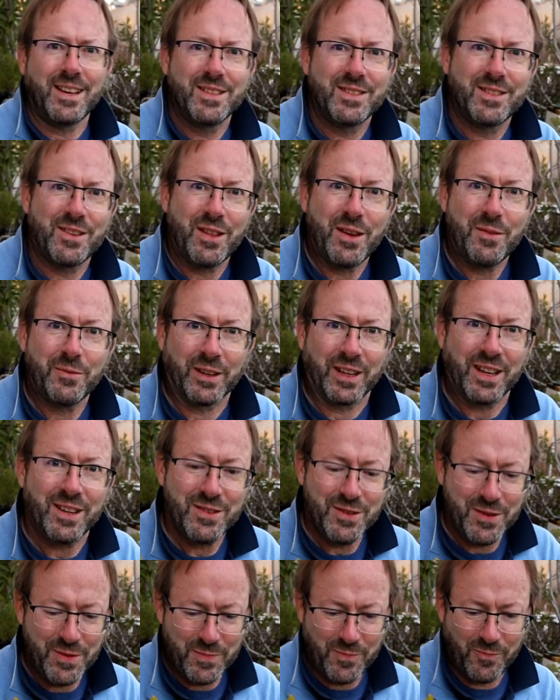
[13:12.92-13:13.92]
So there we
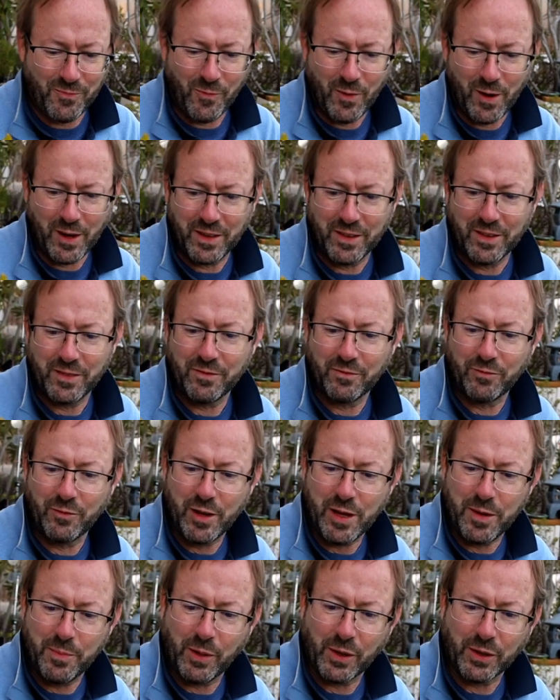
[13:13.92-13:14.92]
go. One
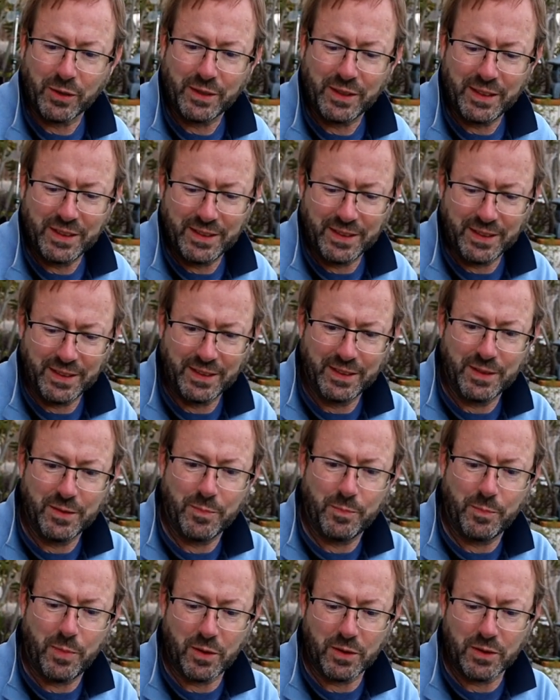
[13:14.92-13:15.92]
repotted
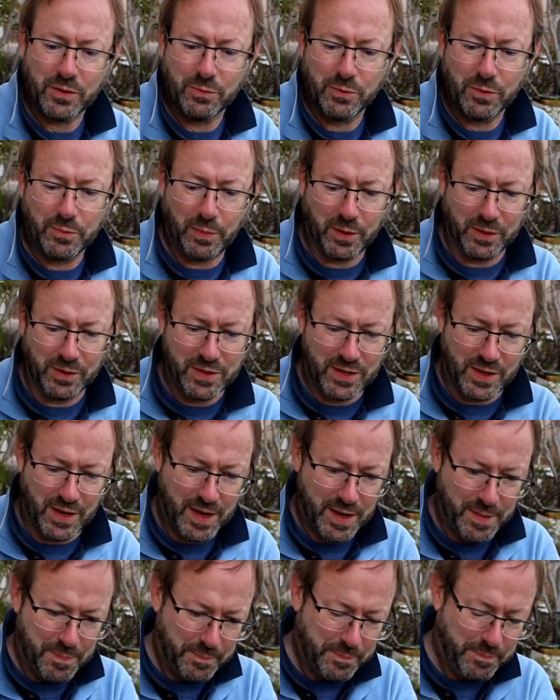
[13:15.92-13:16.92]
boxwood
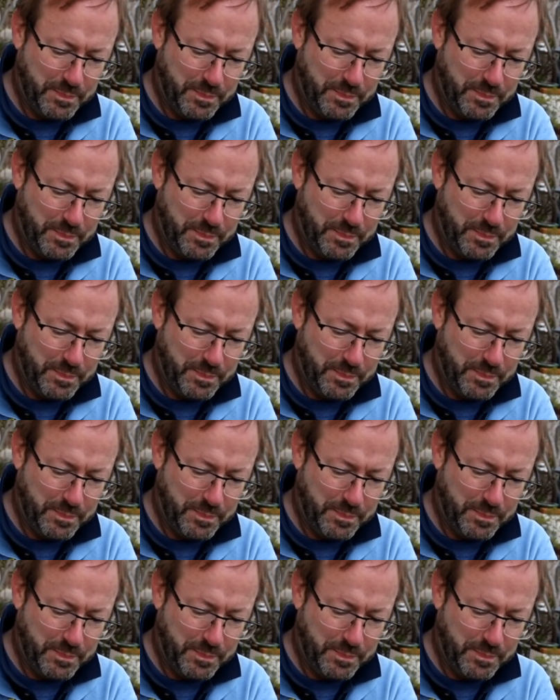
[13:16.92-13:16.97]
bonsai.